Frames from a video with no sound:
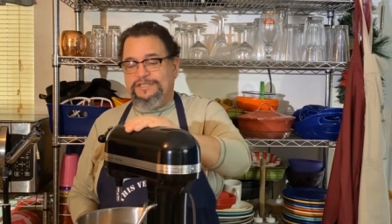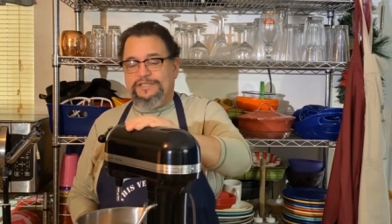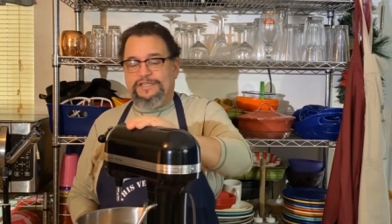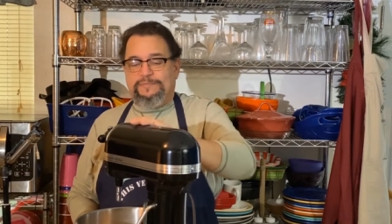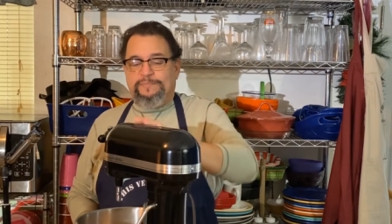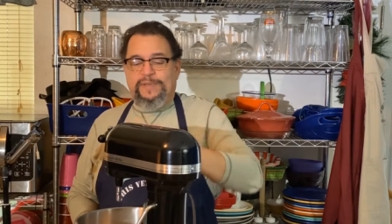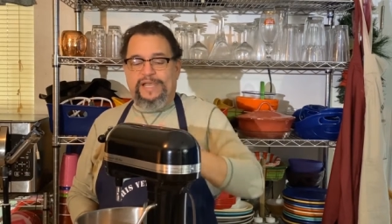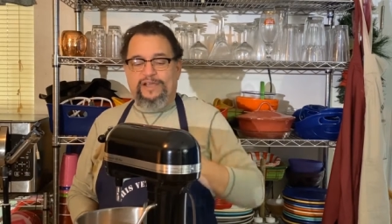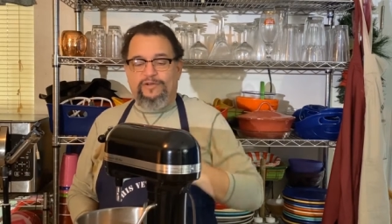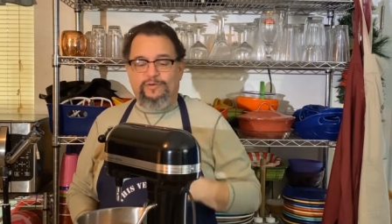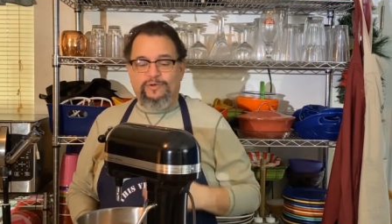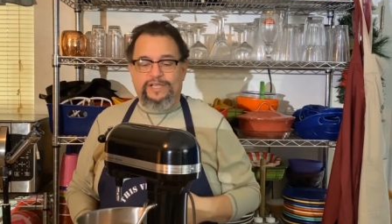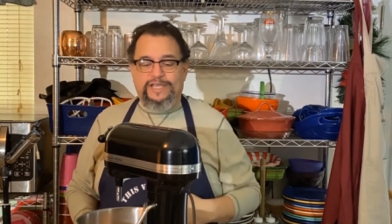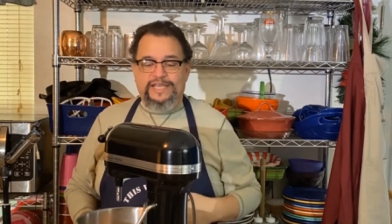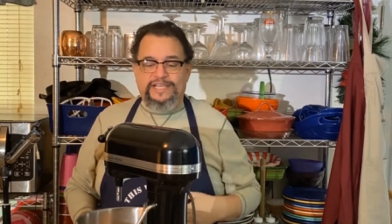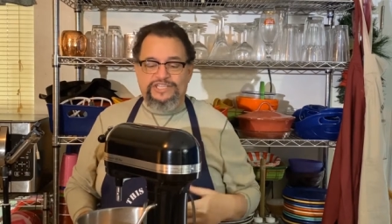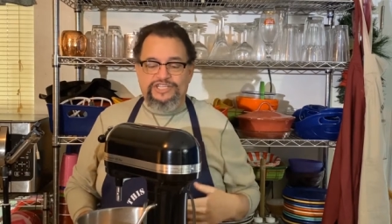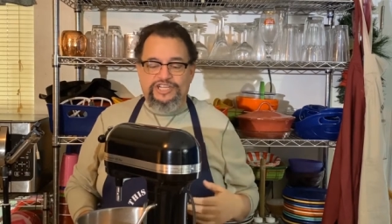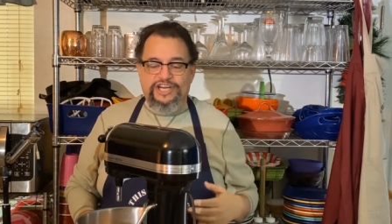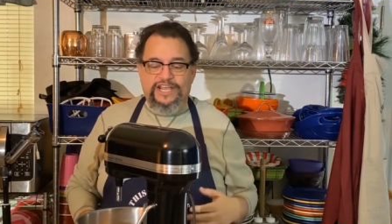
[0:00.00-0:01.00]
the big old
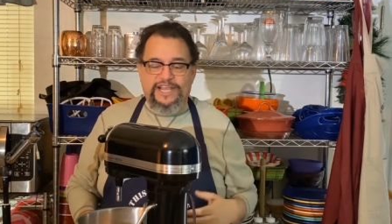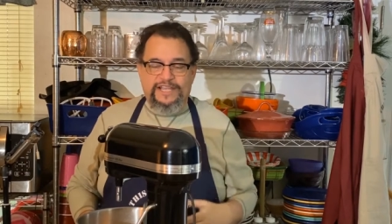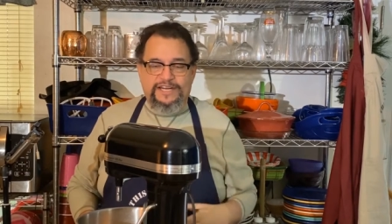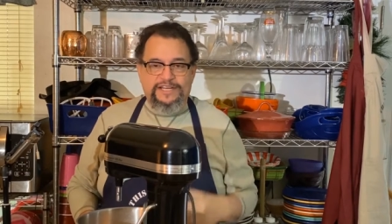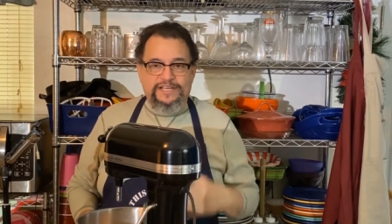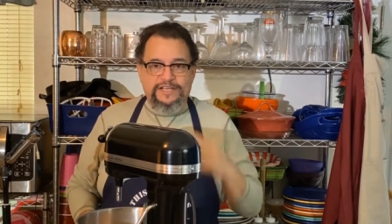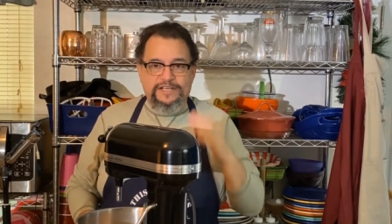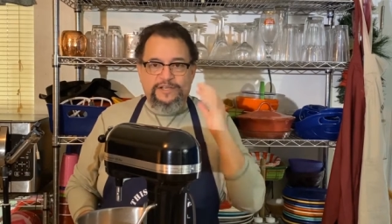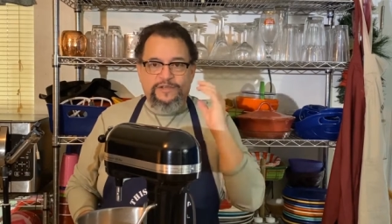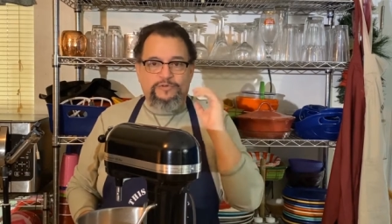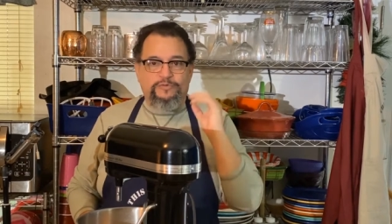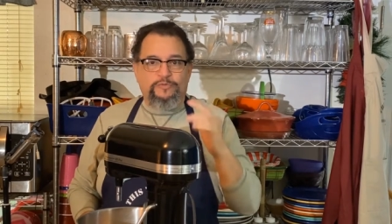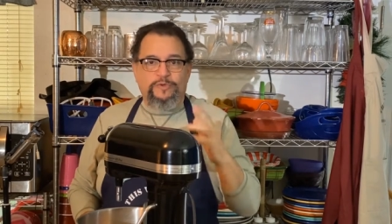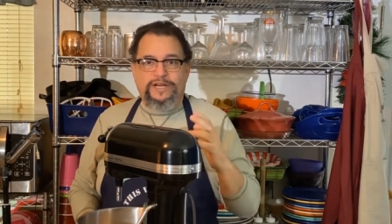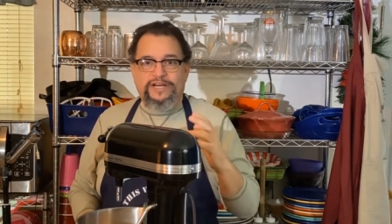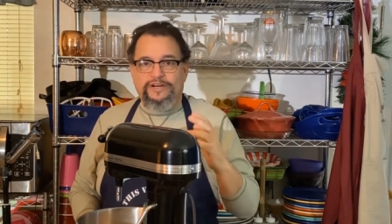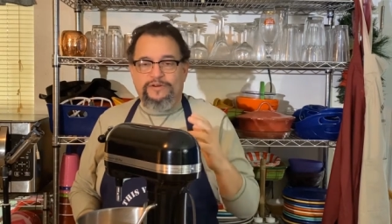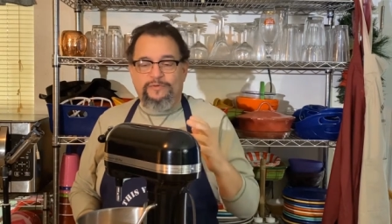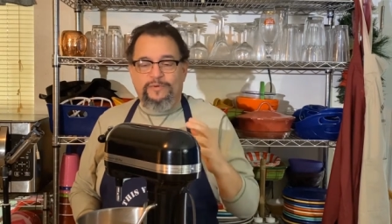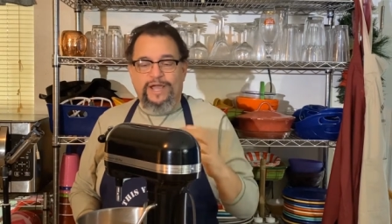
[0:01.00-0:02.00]
KitchenAid,
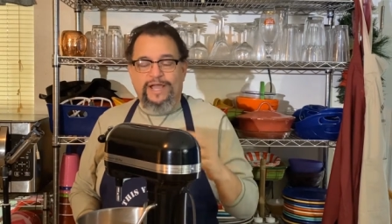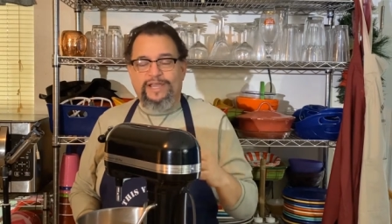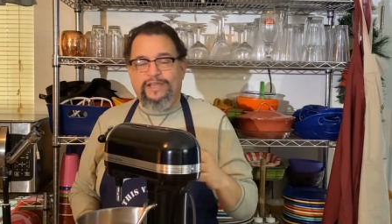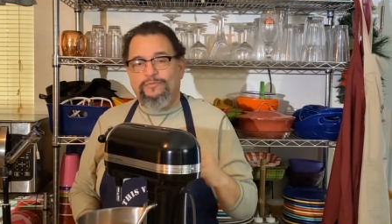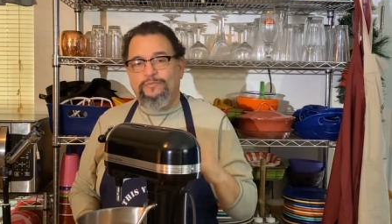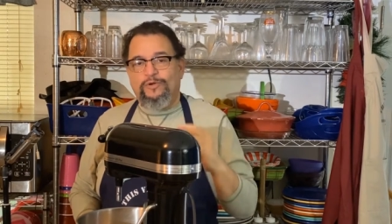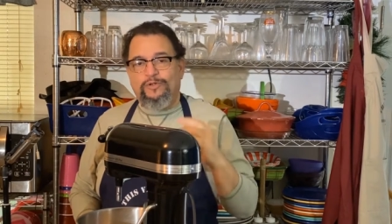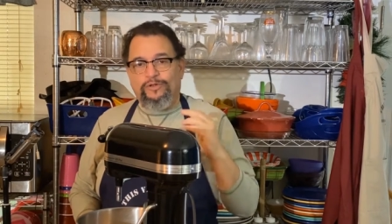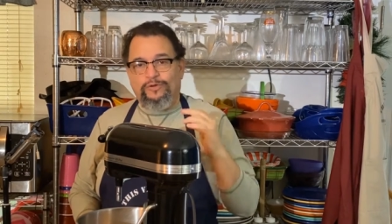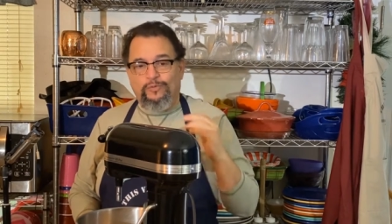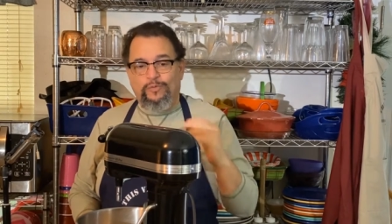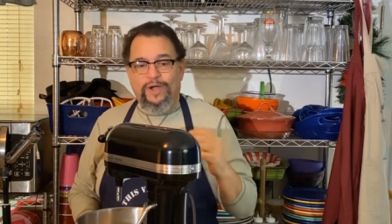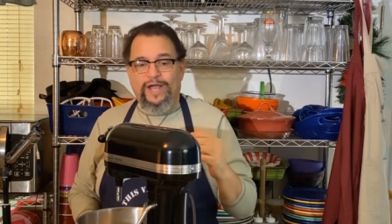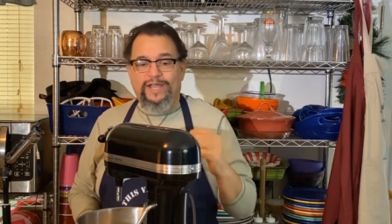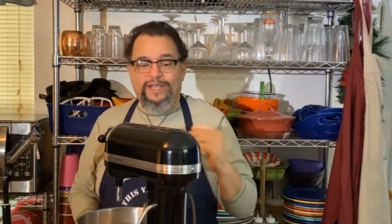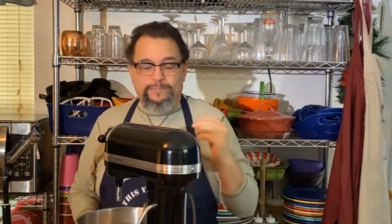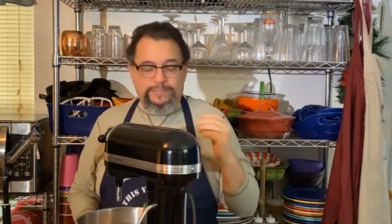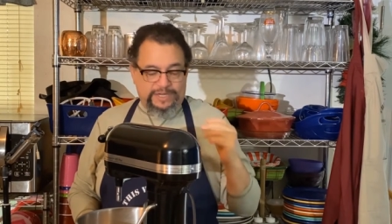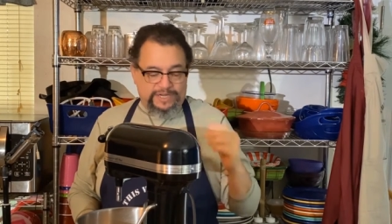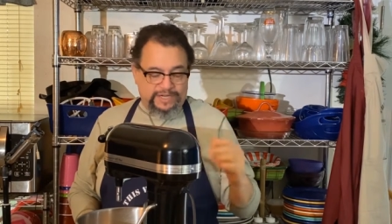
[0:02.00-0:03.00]
ready to rock and roll. And
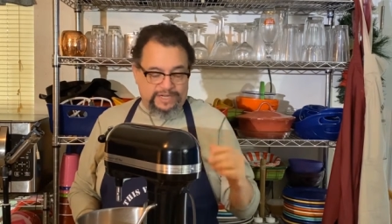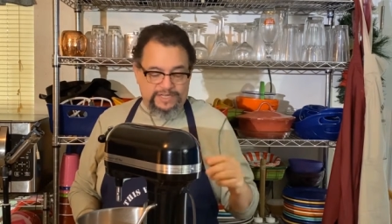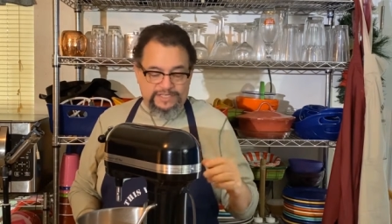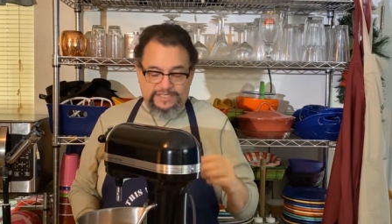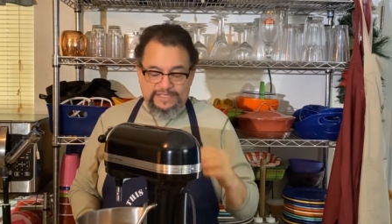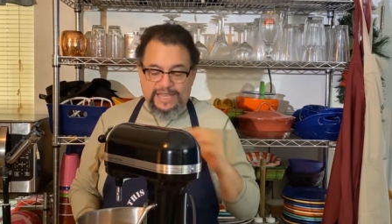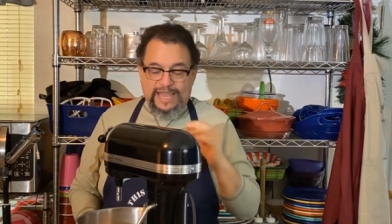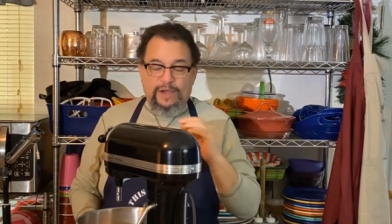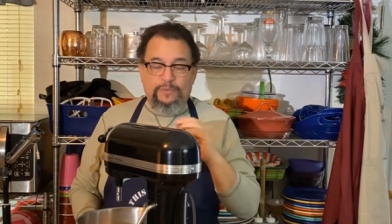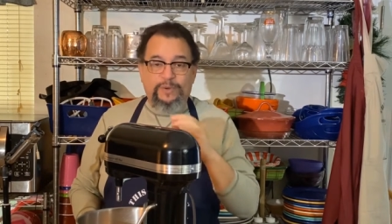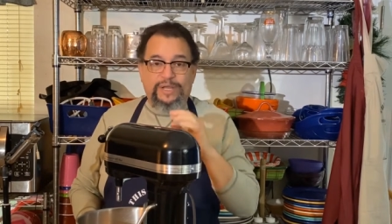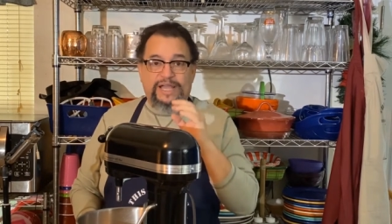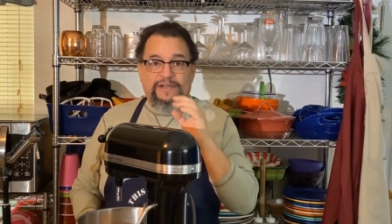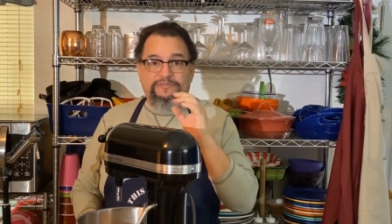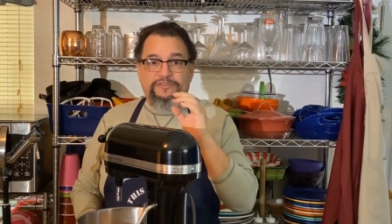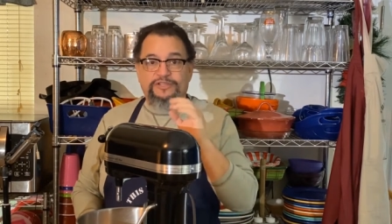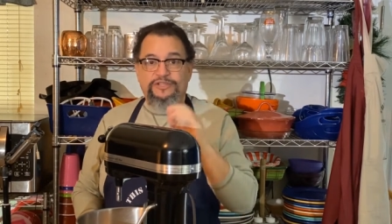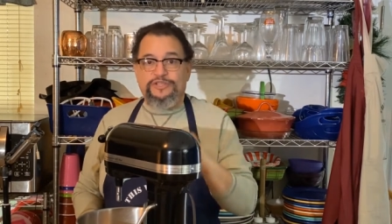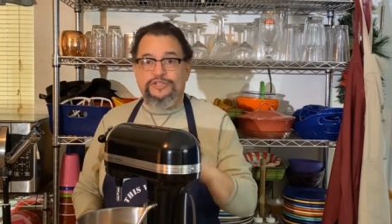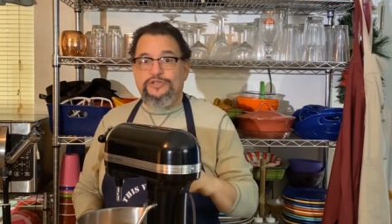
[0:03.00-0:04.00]
why? Because now we have to